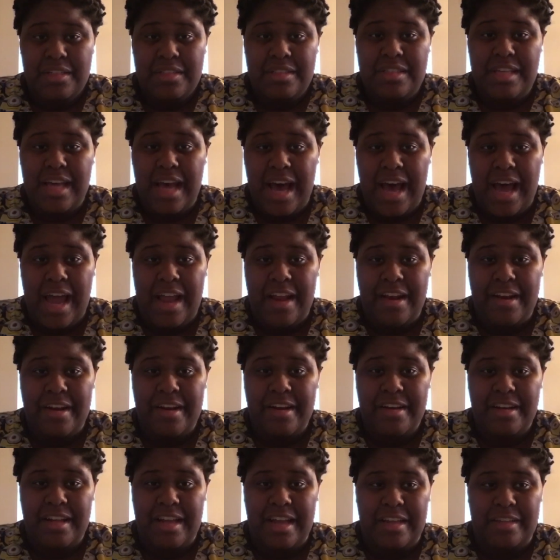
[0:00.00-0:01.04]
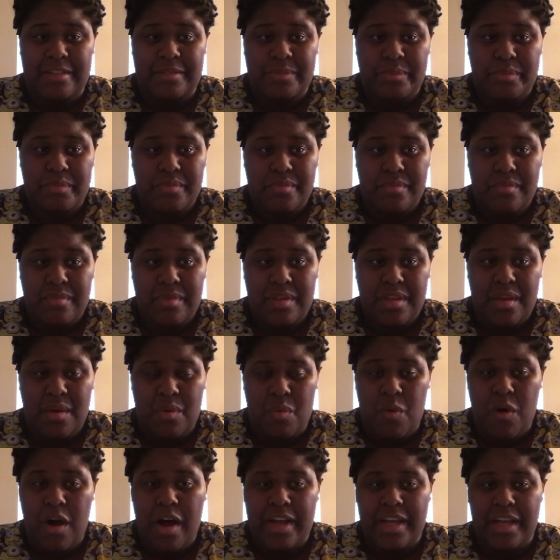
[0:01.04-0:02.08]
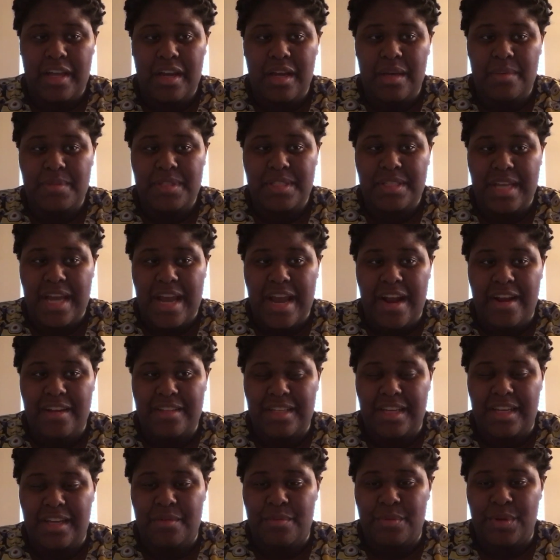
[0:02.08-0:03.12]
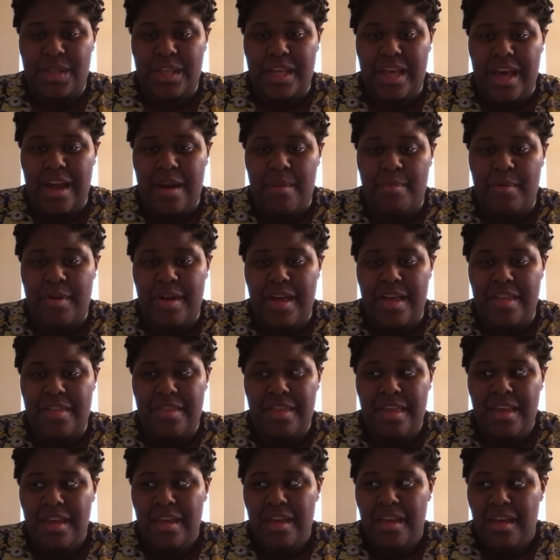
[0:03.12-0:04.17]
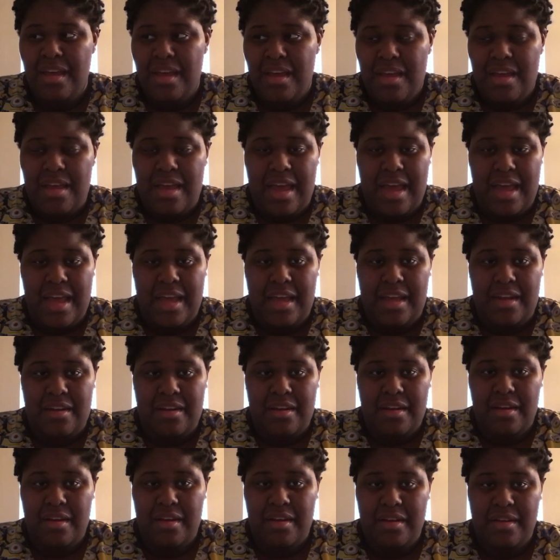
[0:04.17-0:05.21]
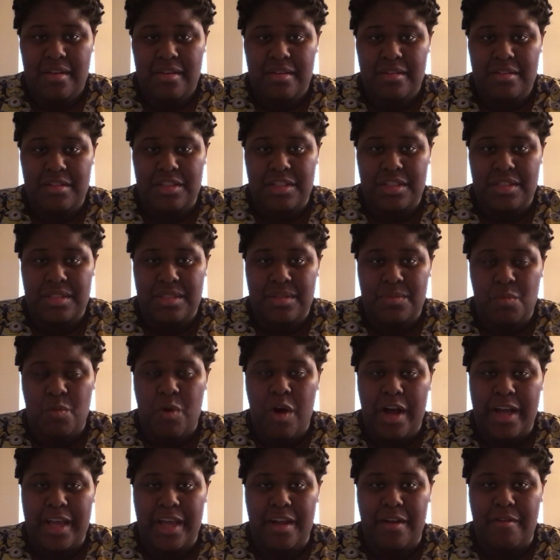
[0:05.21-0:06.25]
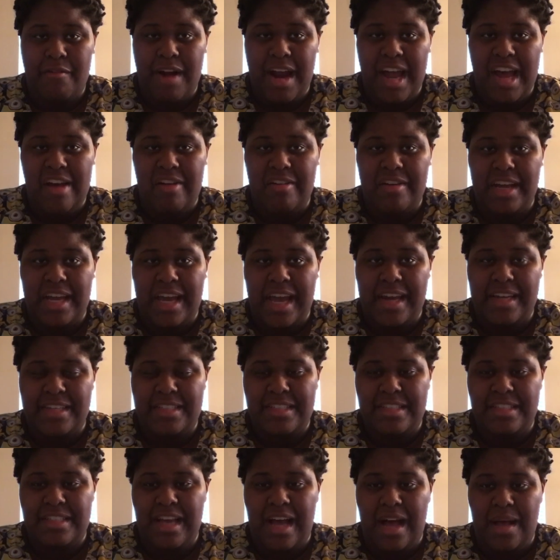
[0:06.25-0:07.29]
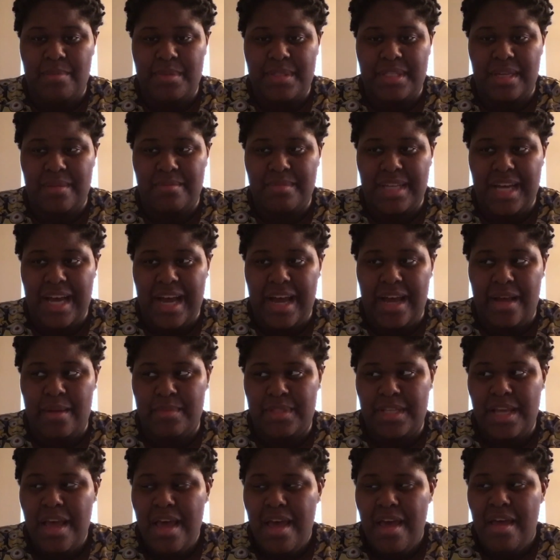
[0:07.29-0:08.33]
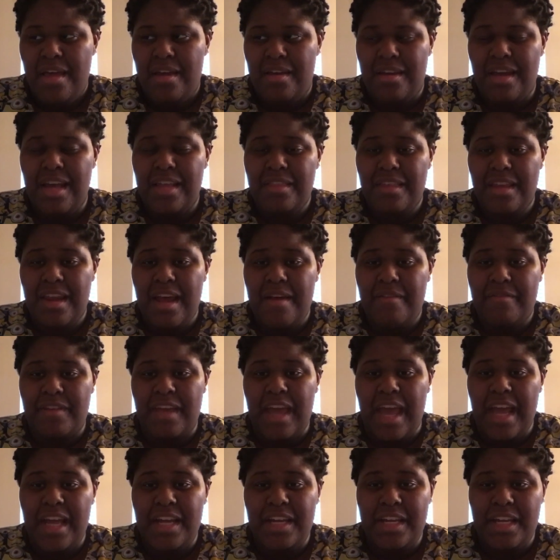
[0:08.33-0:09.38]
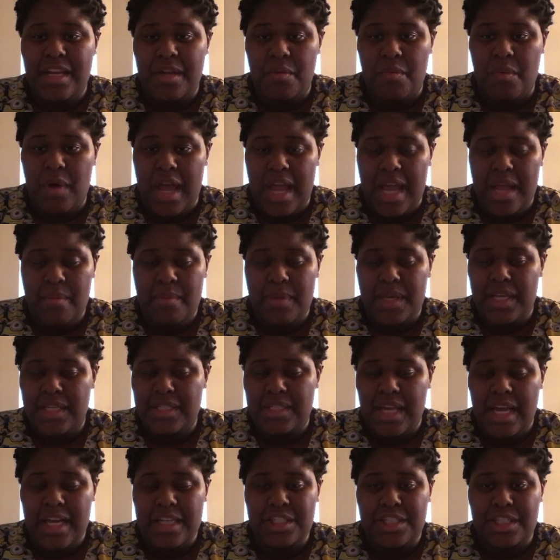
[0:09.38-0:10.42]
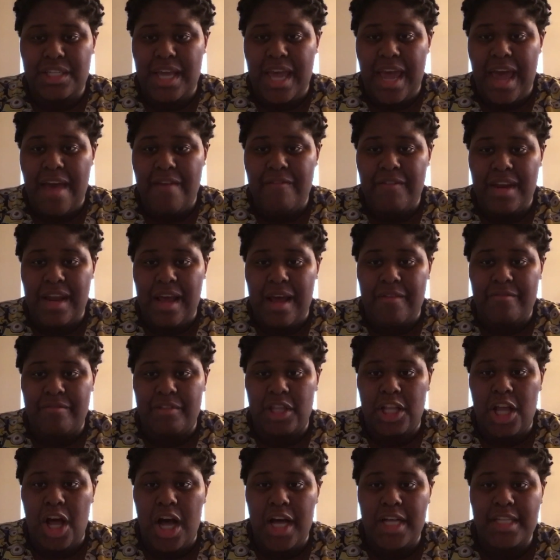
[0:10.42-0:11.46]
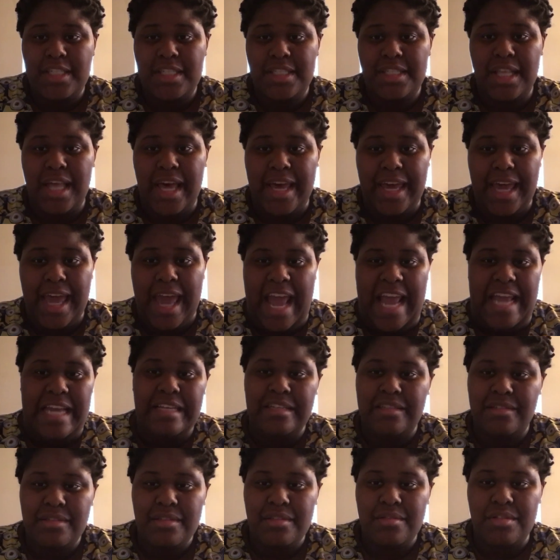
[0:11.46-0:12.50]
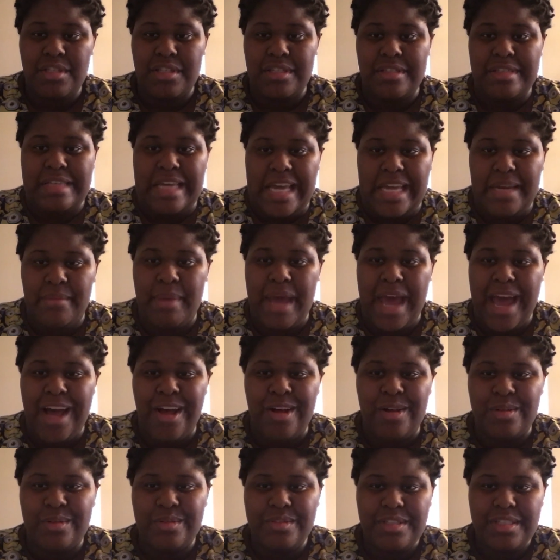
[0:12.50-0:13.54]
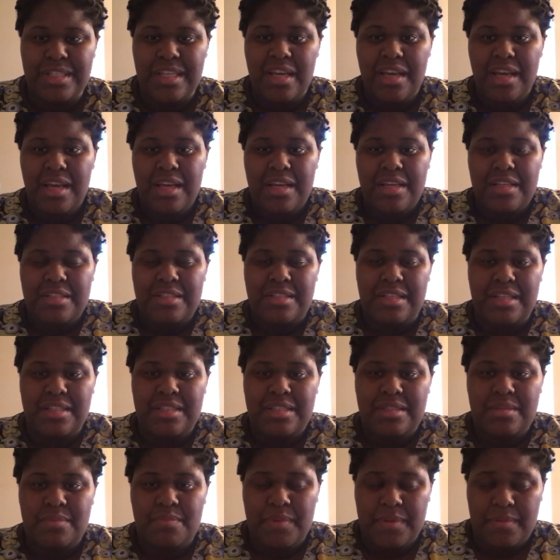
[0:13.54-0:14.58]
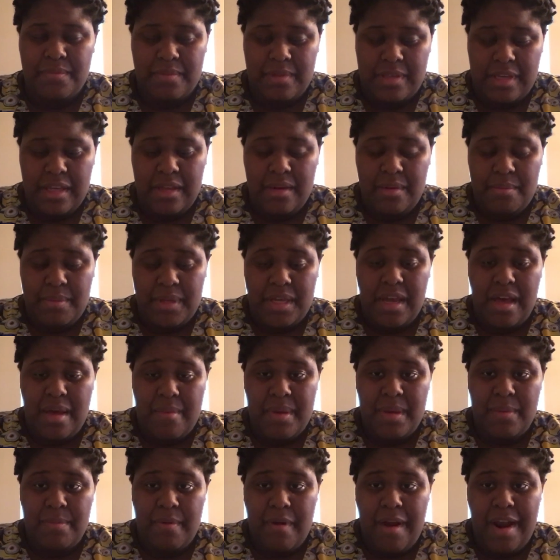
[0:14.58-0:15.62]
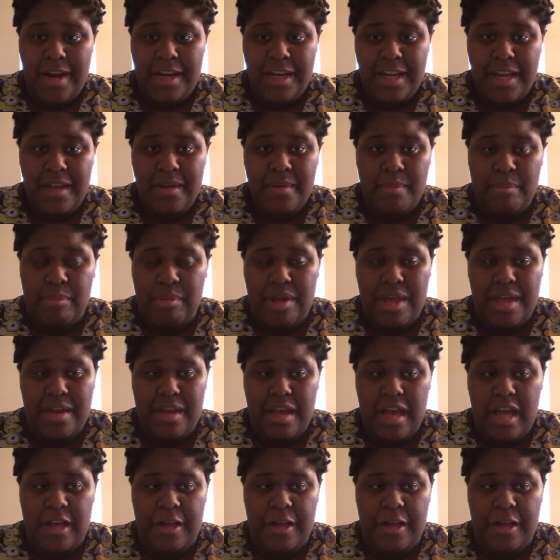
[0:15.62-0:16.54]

tired, and walking upstairs I get really out of breath, and just walking around I gotta stop sometimes. Not that I've gained any weight, because I actually haven't. I've lost like 8 to 10 pounds since becoming pregnant, but